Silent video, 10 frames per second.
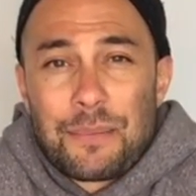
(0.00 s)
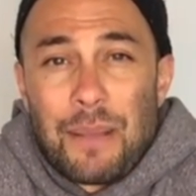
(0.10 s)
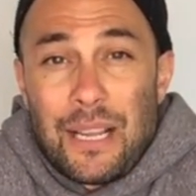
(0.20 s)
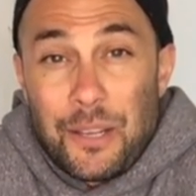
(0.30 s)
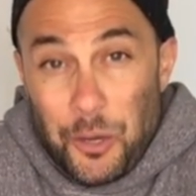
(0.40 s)

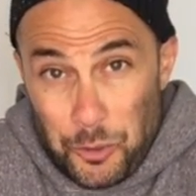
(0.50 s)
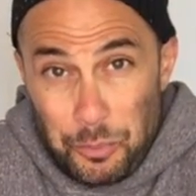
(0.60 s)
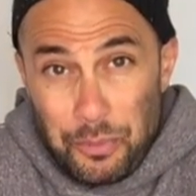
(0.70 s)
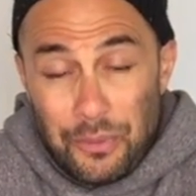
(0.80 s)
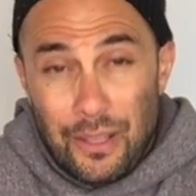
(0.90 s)
my
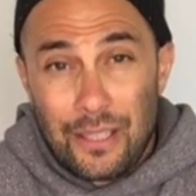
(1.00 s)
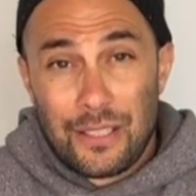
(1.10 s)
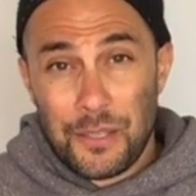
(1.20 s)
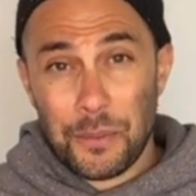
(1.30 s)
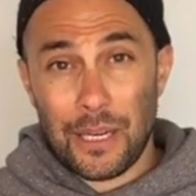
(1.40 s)
hope
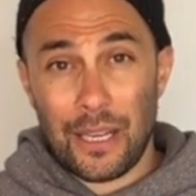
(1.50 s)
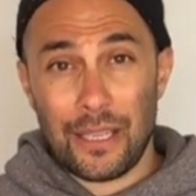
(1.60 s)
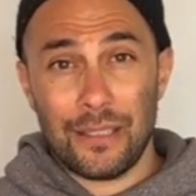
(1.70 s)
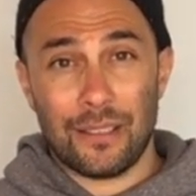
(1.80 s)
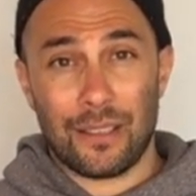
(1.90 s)
that you and
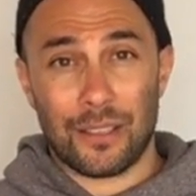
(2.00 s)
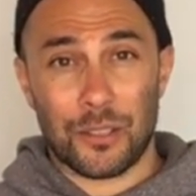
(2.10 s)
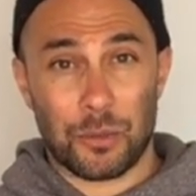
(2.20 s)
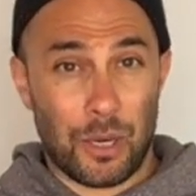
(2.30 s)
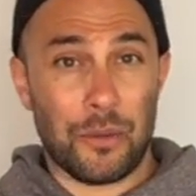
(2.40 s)
I are
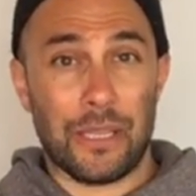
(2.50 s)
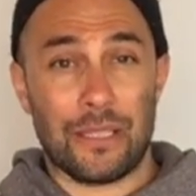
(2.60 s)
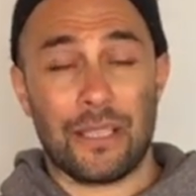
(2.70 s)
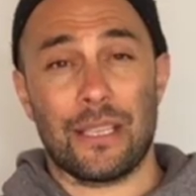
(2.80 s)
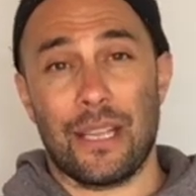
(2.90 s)

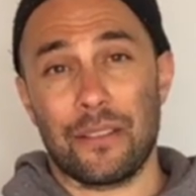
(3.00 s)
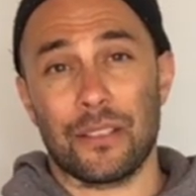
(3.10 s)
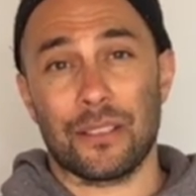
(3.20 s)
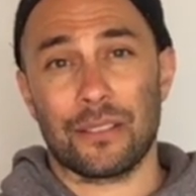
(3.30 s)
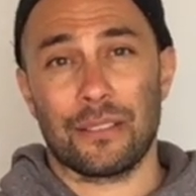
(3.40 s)
growing
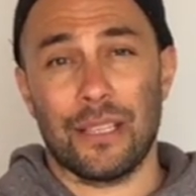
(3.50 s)
together,